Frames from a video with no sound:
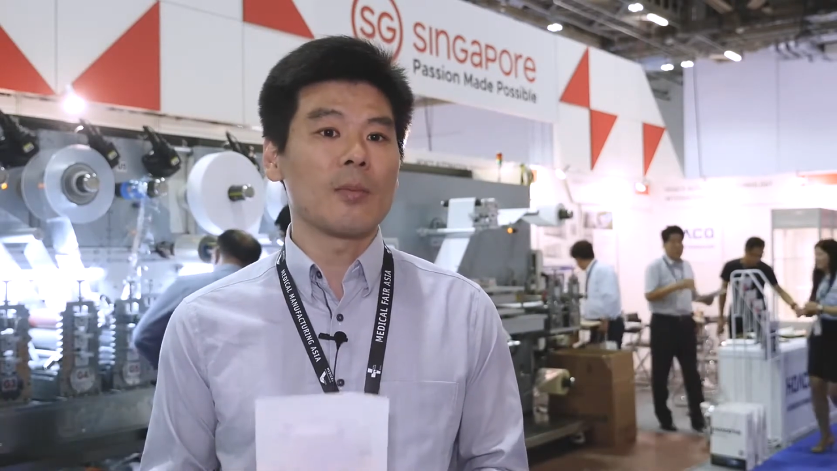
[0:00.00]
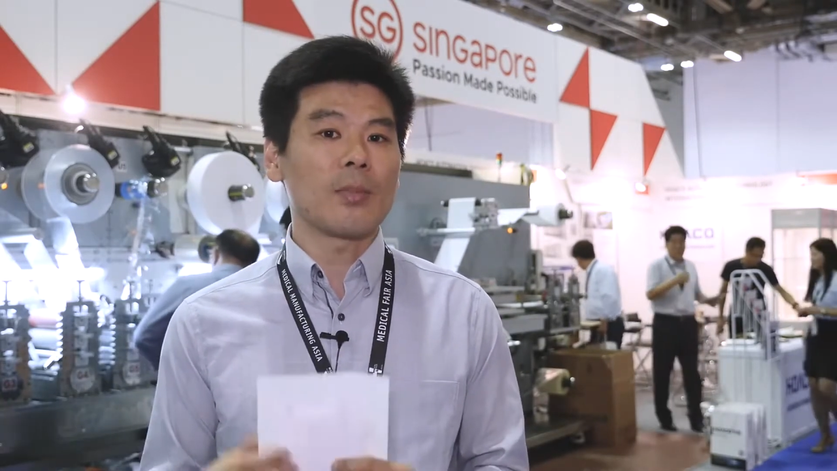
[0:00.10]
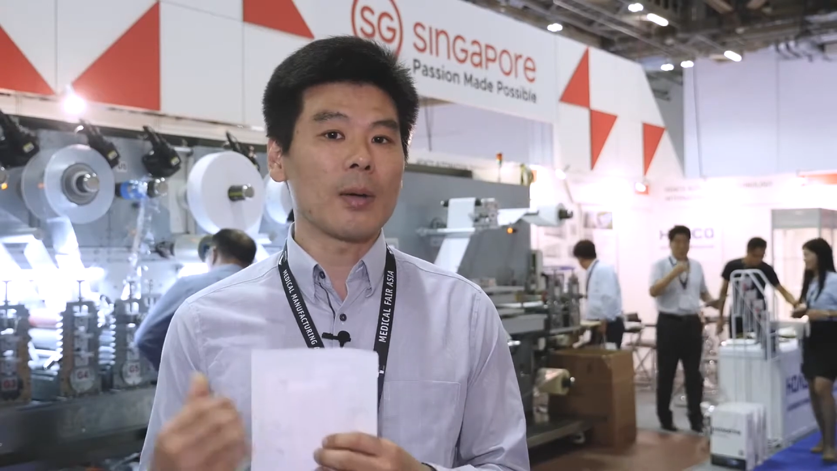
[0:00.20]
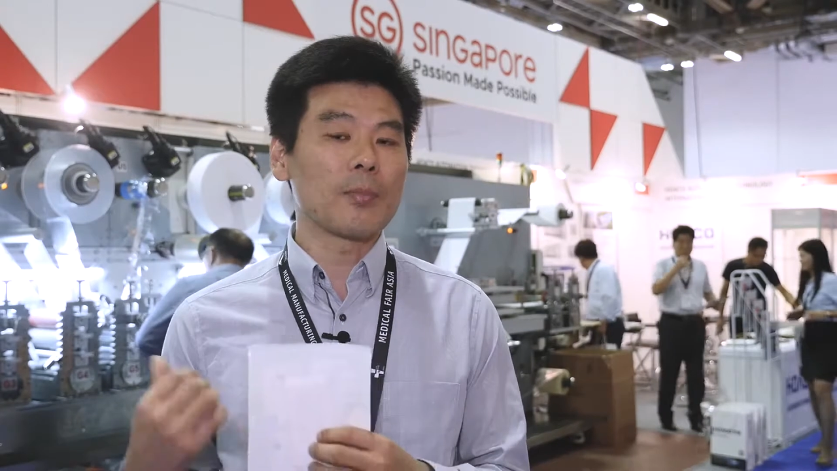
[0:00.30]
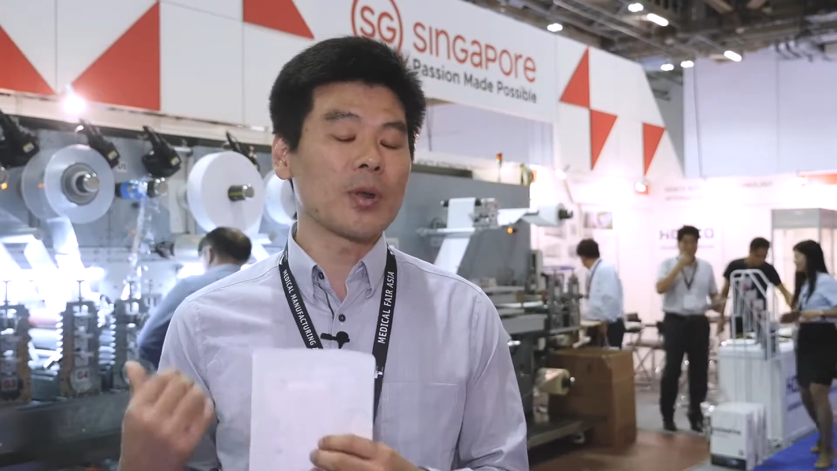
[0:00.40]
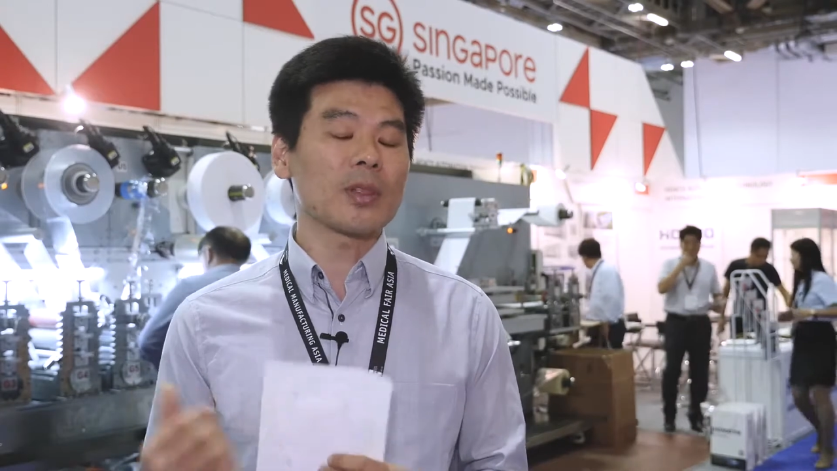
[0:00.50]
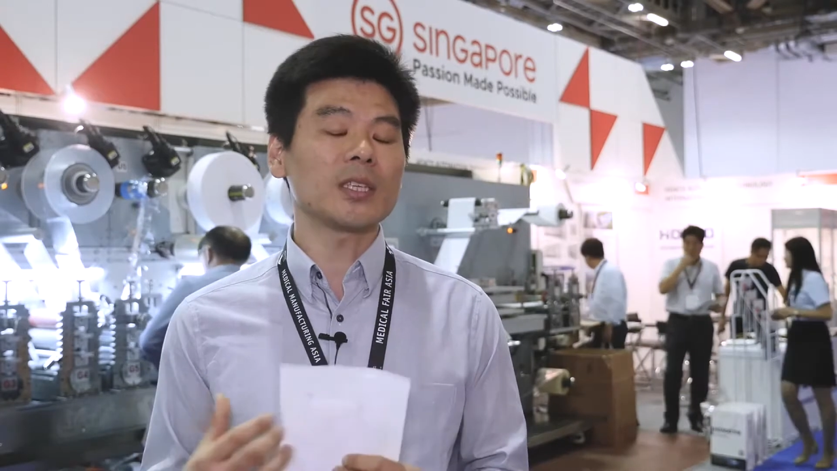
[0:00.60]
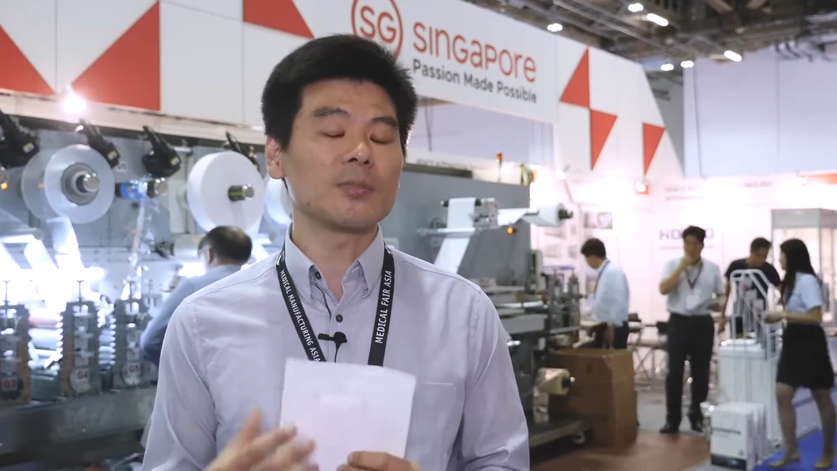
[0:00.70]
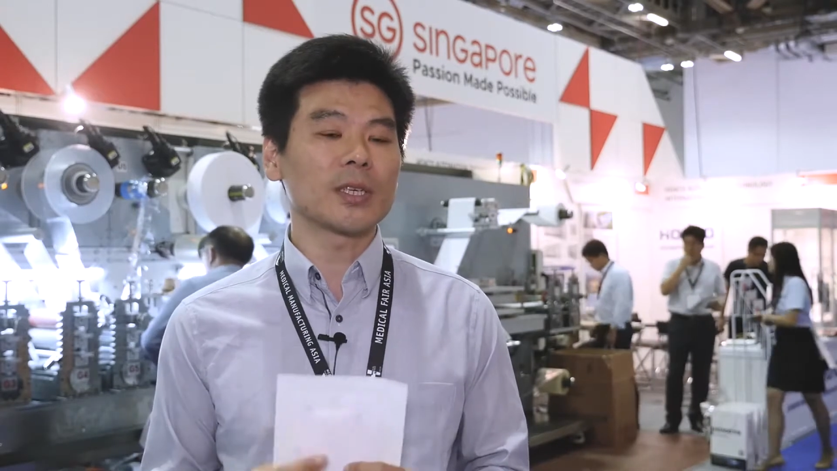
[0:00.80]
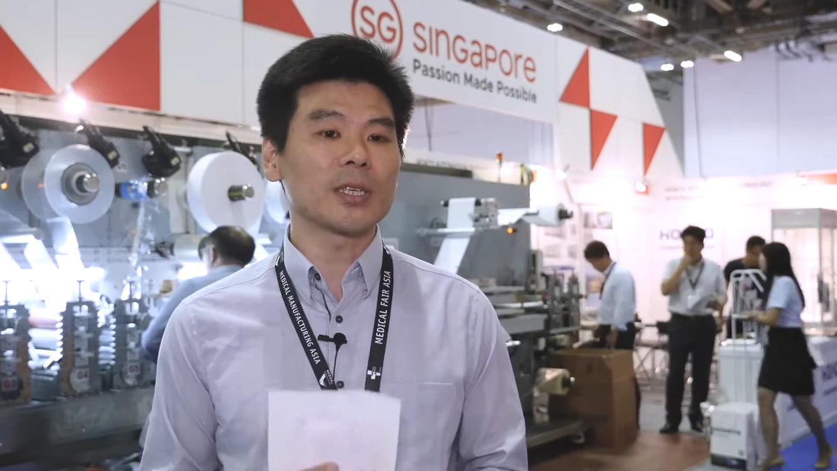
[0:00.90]
By bringing
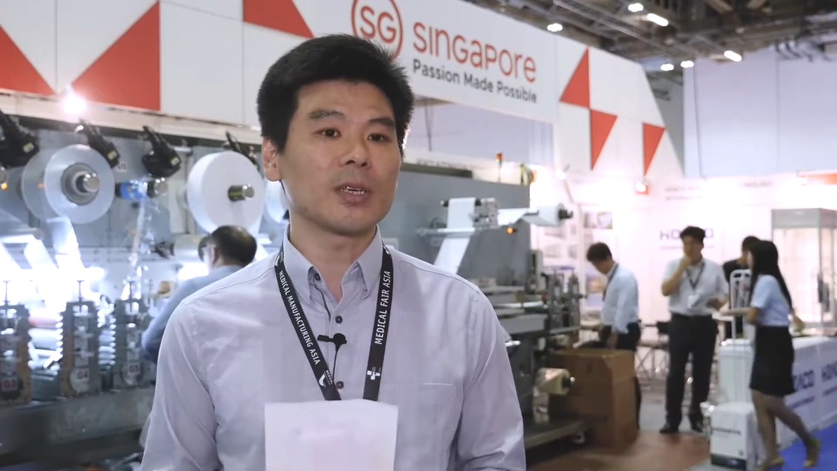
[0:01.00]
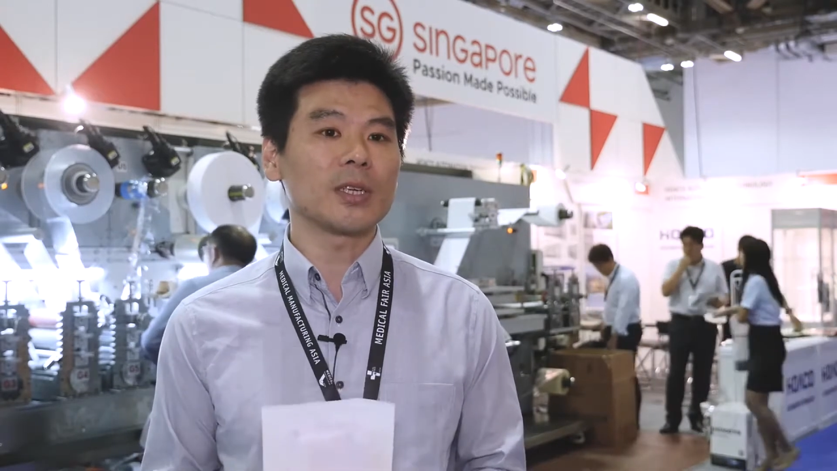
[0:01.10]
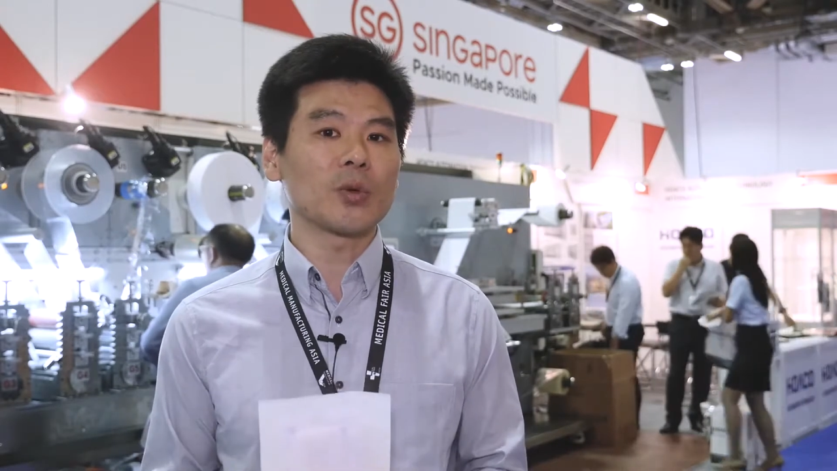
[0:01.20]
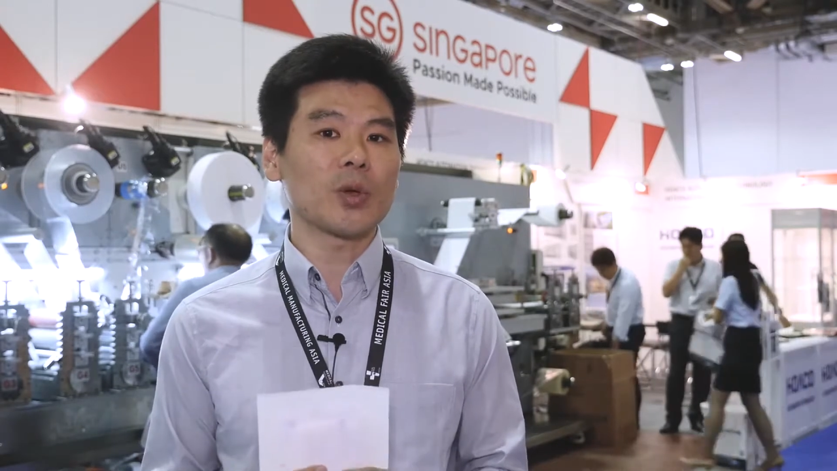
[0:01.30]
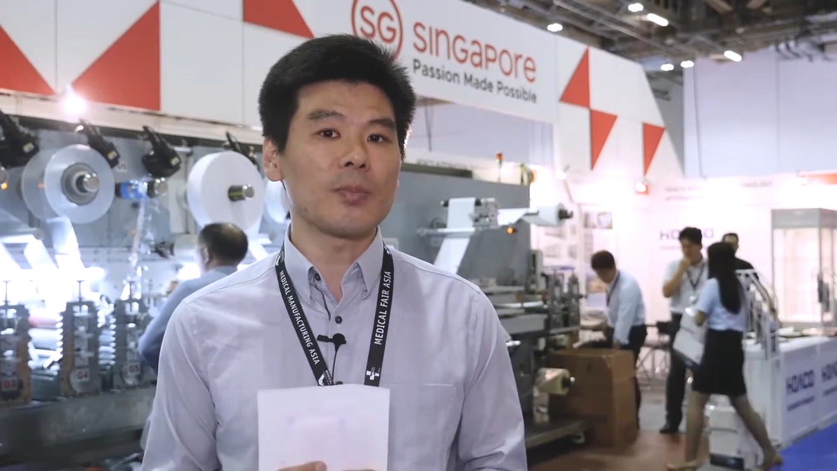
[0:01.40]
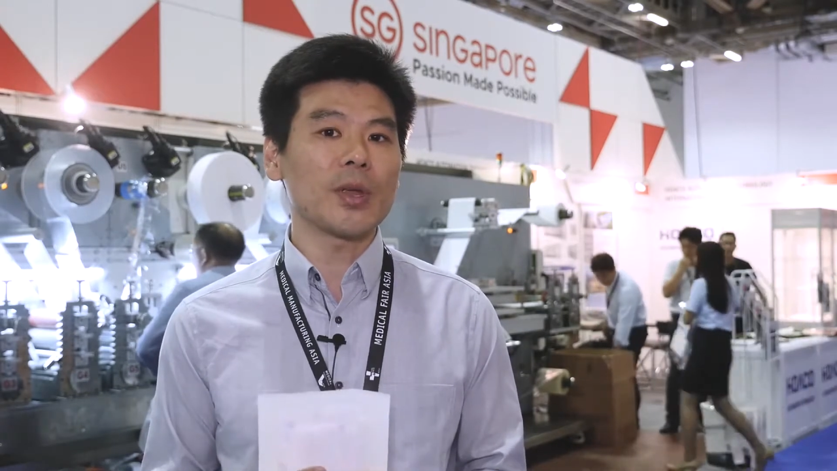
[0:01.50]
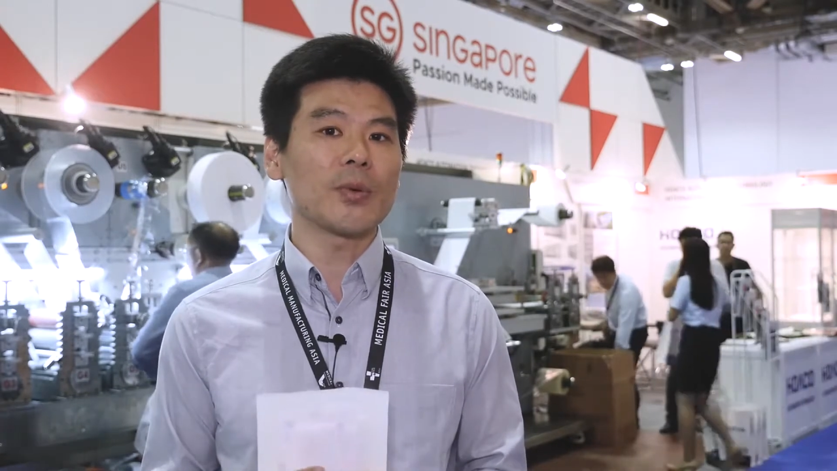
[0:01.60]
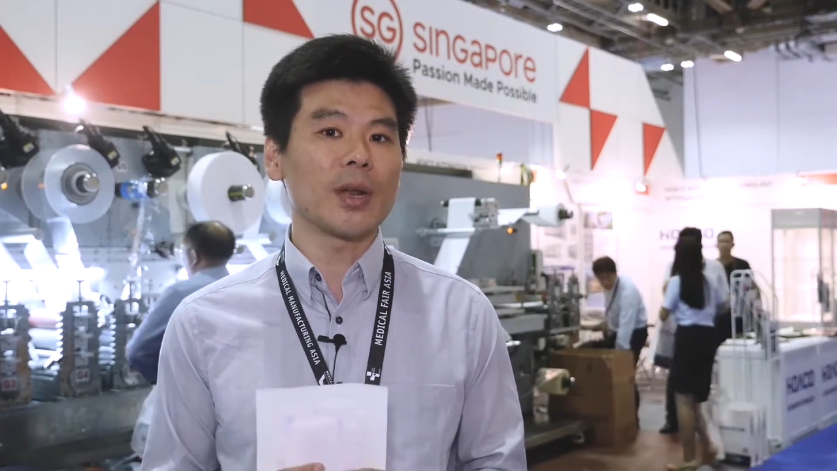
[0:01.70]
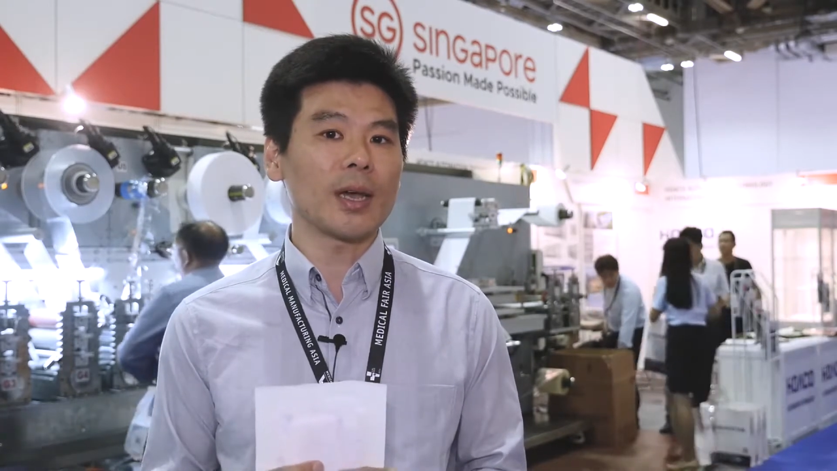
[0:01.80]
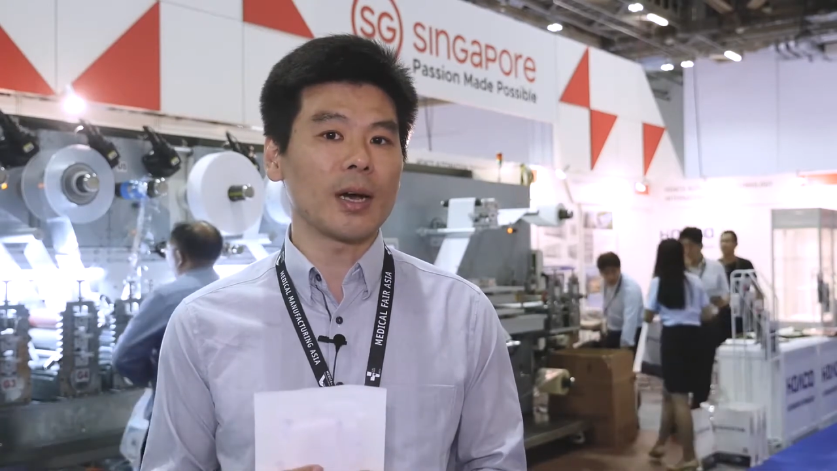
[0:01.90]
this machine equipment
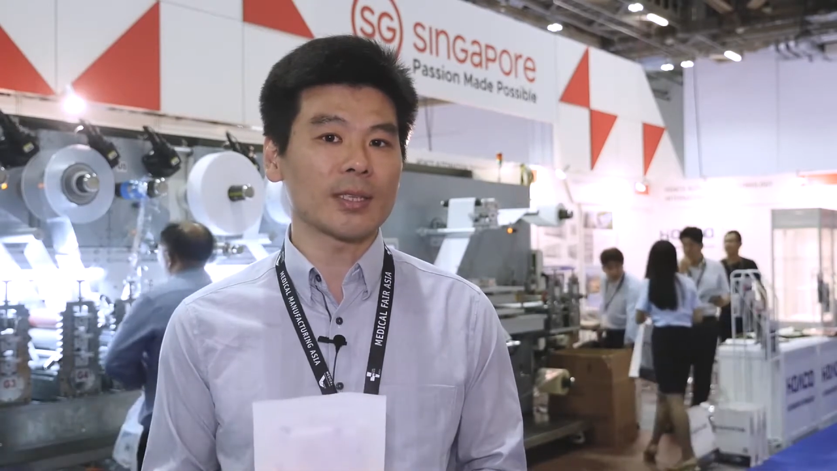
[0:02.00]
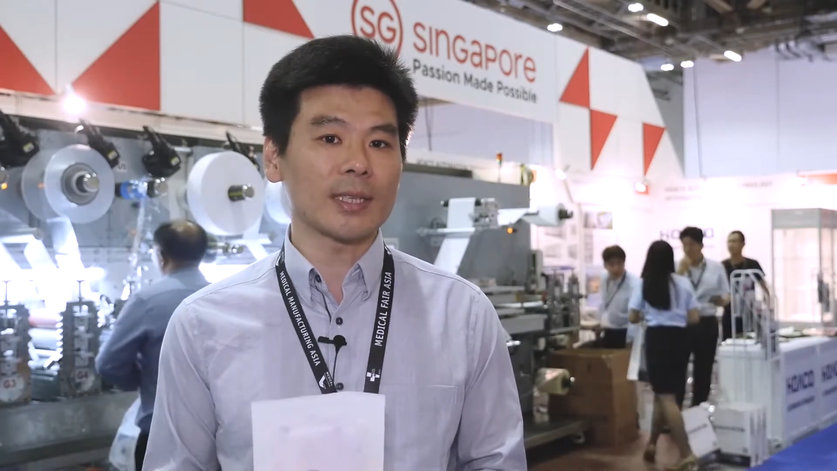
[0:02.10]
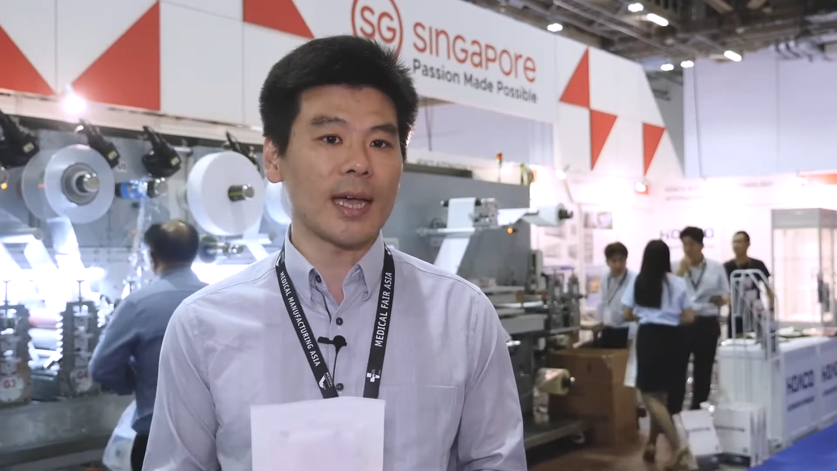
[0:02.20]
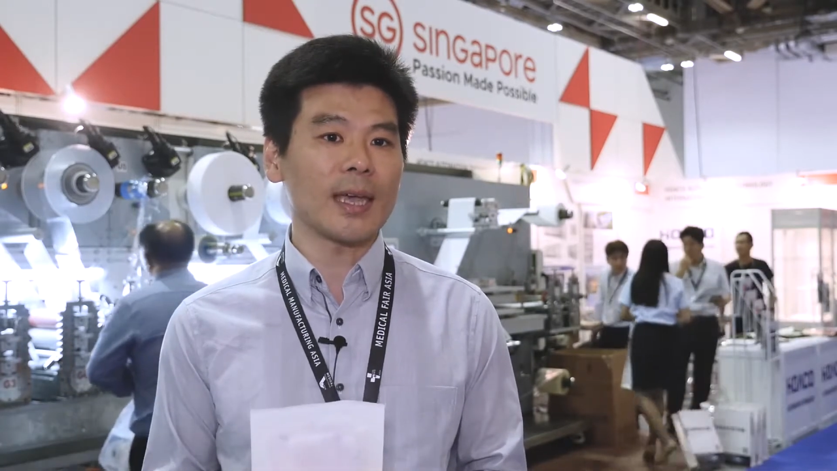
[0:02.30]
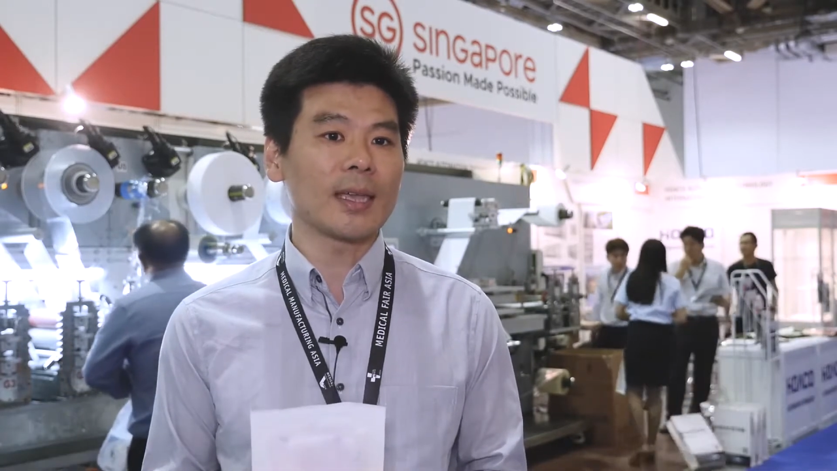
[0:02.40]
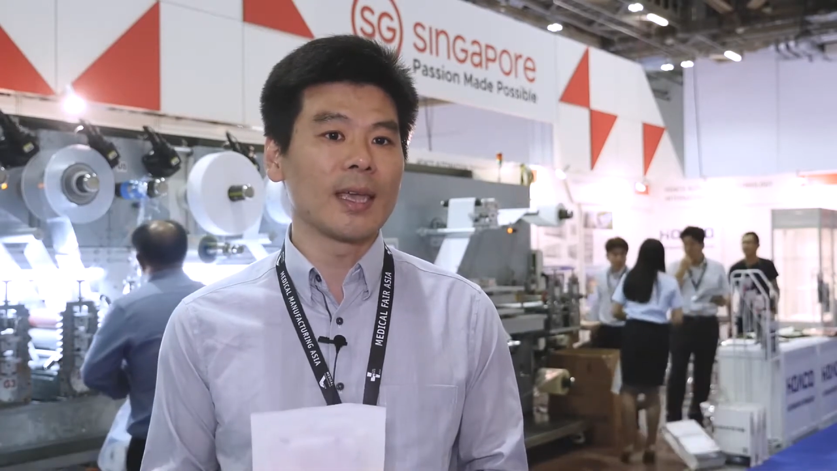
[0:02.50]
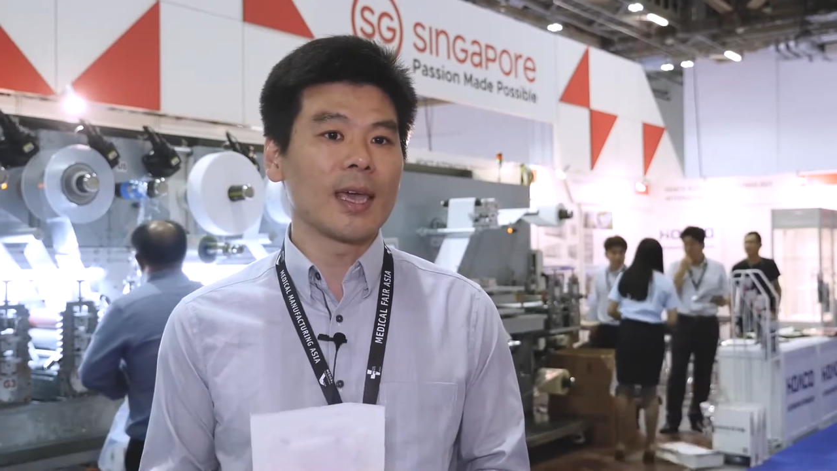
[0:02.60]
really on site,